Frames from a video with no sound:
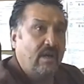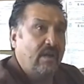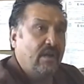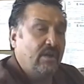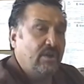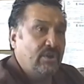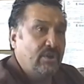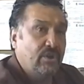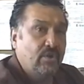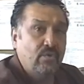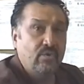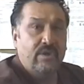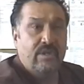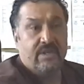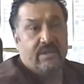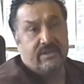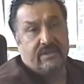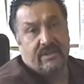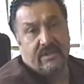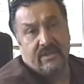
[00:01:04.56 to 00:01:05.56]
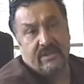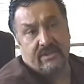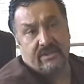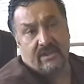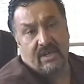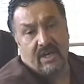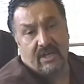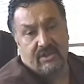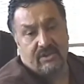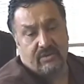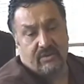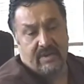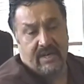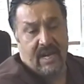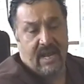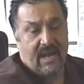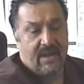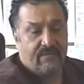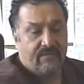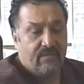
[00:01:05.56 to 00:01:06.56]
unions in this country
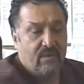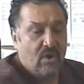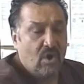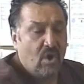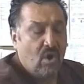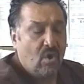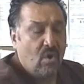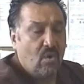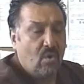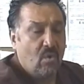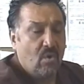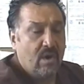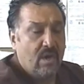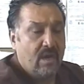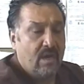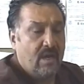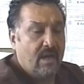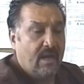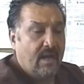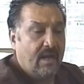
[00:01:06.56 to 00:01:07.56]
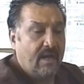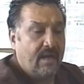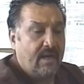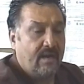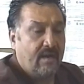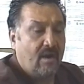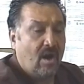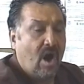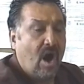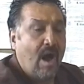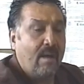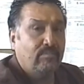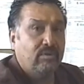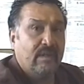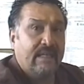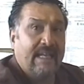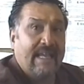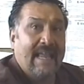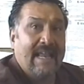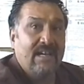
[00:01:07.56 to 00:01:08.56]
have no
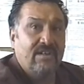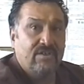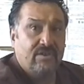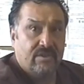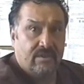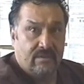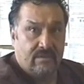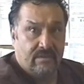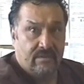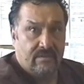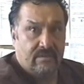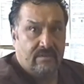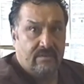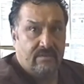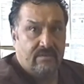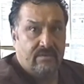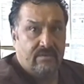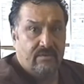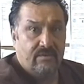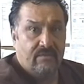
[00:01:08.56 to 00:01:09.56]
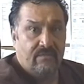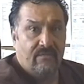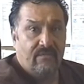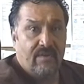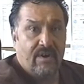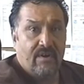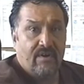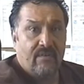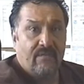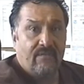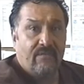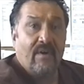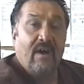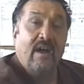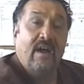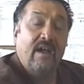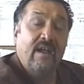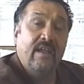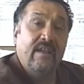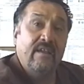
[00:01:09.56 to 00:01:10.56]
obligation to
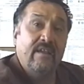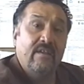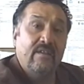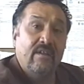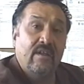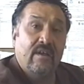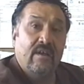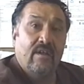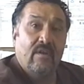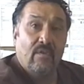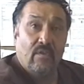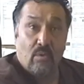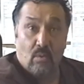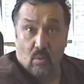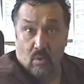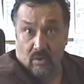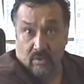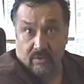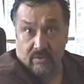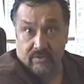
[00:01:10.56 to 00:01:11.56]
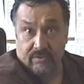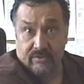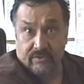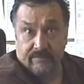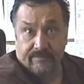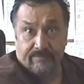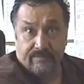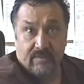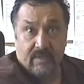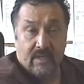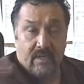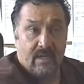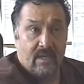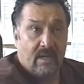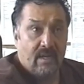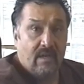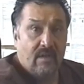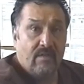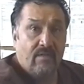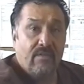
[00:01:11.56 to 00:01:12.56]
verify the workers.
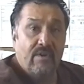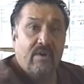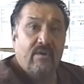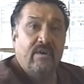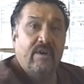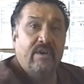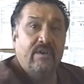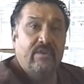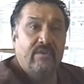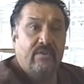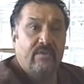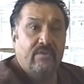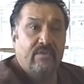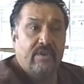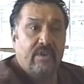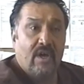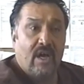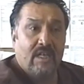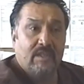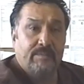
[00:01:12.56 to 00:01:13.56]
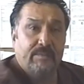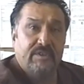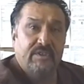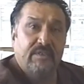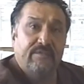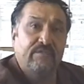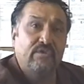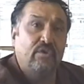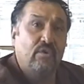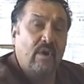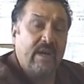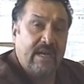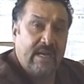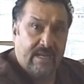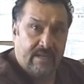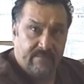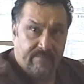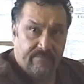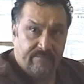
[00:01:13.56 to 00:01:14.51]
They're under the auspice of training.